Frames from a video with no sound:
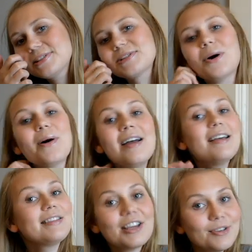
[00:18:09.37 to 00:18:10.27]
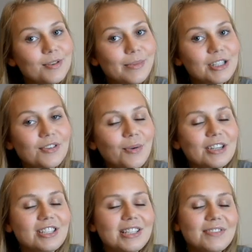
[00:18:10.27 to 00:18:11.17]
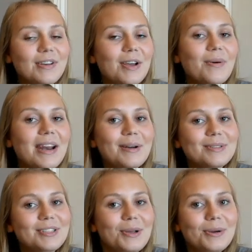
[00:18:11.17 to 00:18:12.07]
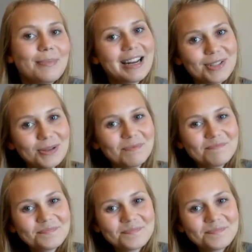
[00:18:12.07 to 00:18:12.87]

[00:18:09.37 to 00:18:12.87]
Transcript: so thank you so much for watching this video, and I will see you in my next one.